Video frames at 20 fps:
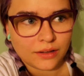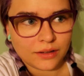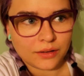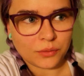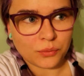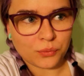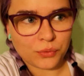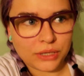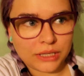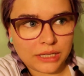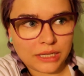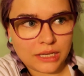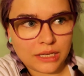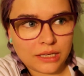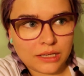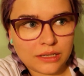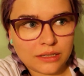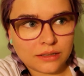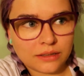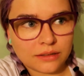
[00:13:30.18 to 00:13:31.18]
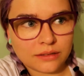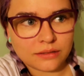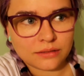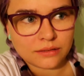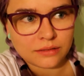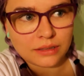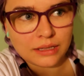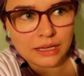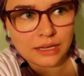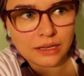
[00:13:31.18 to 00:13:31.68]
really
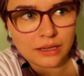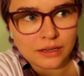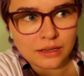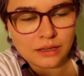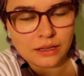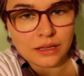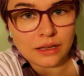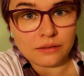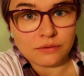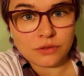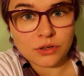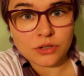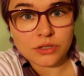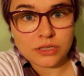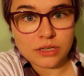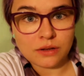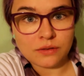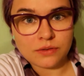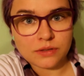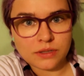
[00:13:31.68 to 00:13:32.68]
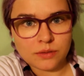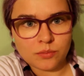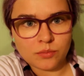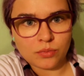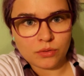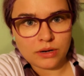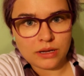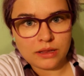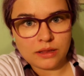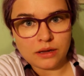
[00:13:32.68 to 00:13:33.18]
like give yourself some
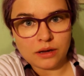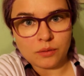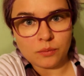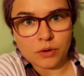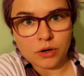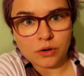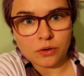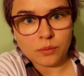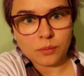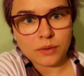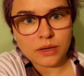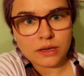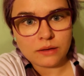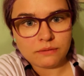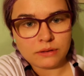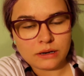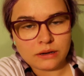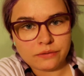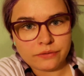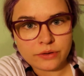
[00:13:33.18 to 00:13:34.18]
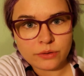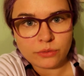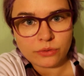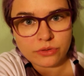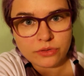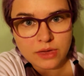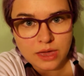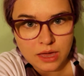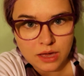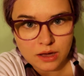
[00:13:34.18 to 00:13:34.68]
breathing room. Even if you
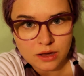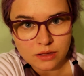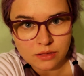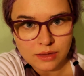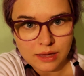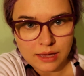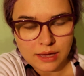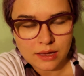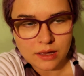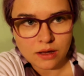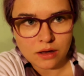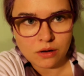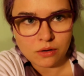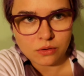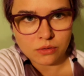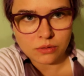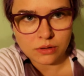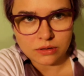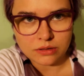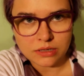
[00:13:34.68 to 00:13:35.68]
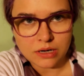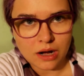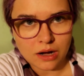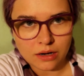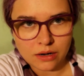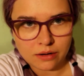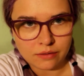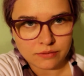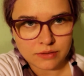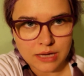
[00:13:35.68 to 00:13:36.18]
think like, oh, there's not
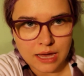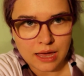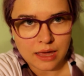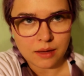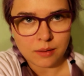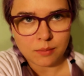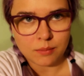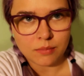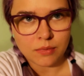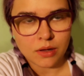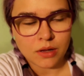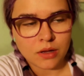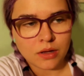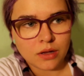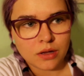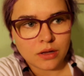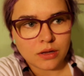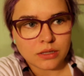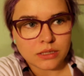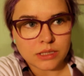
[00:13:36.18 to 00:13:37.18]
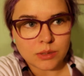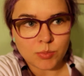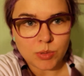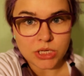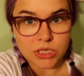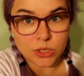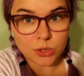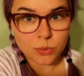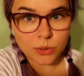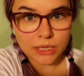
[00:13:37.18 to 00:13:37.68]
enough time to be
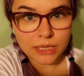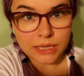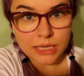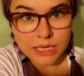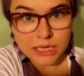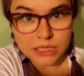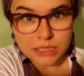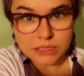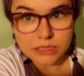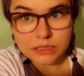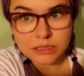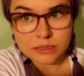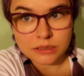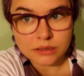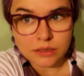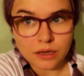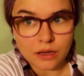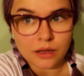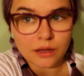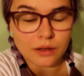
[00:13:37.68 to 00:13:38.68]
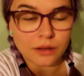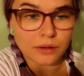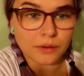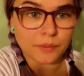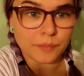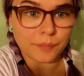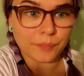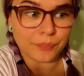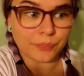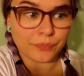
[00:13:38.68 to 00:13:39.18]
doing this,
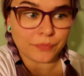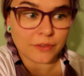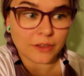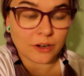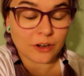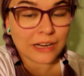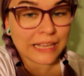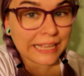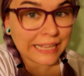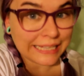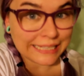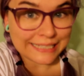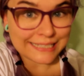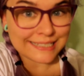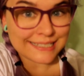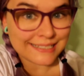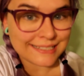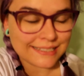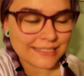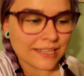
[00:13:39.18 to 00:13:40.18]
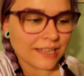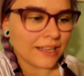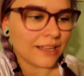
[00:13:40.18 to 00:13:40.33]
there is,